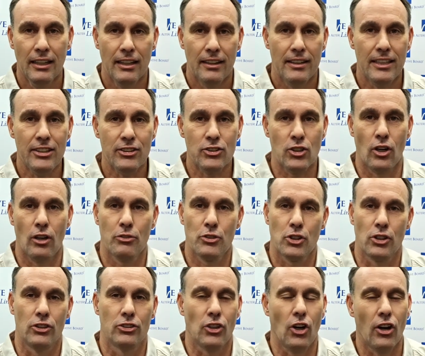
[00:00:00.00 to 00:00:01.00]
These golf
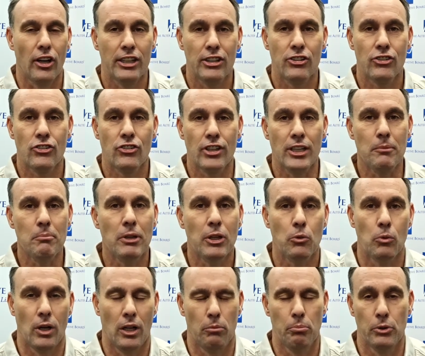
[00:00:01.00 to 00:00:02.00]
shows are extremely
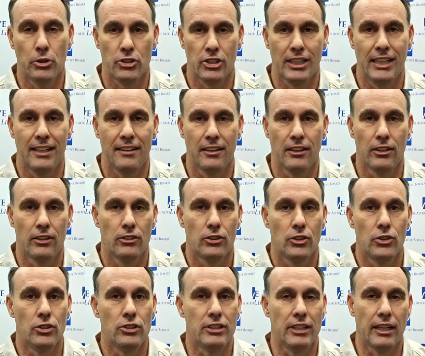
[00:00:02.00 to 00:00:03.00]
well put together,
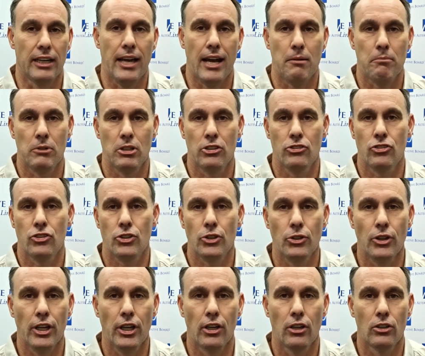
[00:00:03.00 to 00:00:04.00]
using cameras,
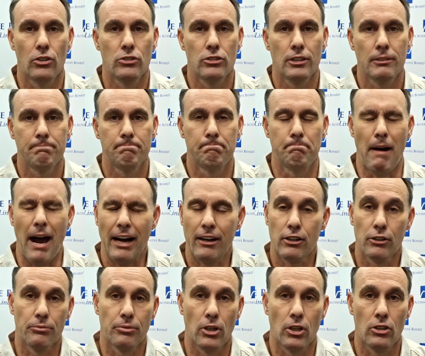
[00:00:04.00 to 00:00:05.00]
studios,
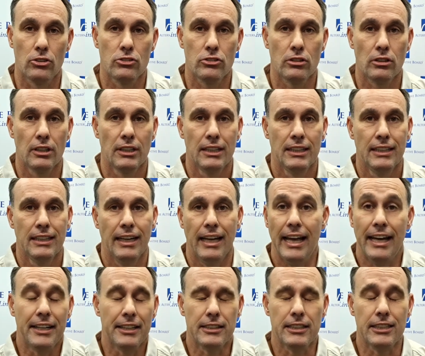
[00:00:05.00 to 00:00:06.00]
microphones,
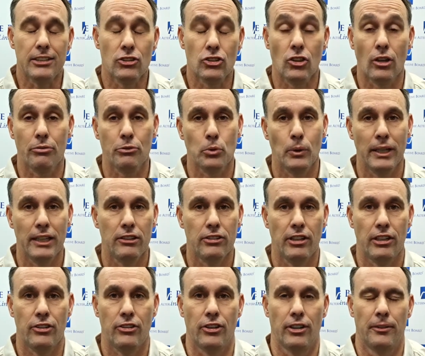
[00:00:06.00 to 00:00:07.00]
editing software,
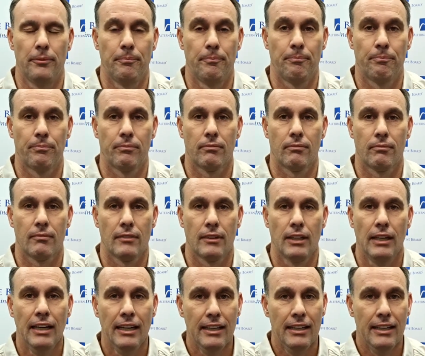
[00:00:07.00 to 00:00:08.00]
etc.
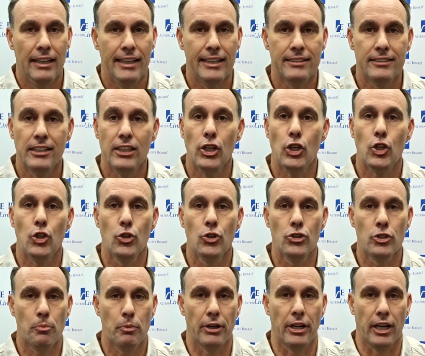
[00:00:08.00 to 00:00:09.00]
It's a
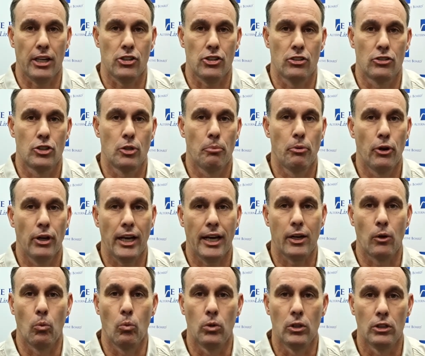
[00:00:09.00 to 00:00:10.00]
huge production to put out
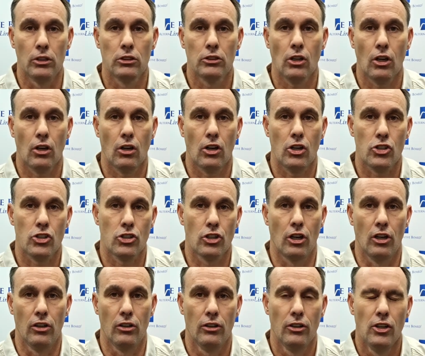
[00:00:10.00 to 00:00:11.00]
a world-class
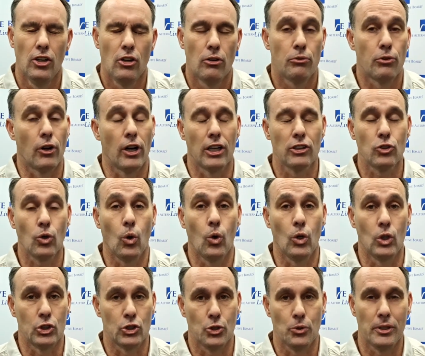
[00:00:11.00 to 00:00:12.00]
show for us
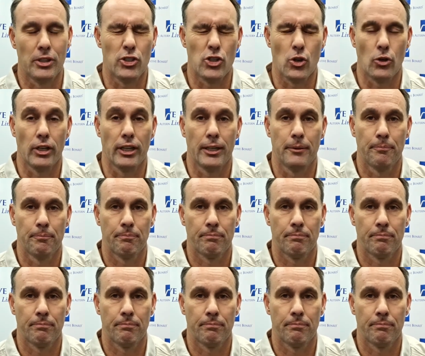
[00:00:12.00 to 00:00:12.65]
all to enjoy.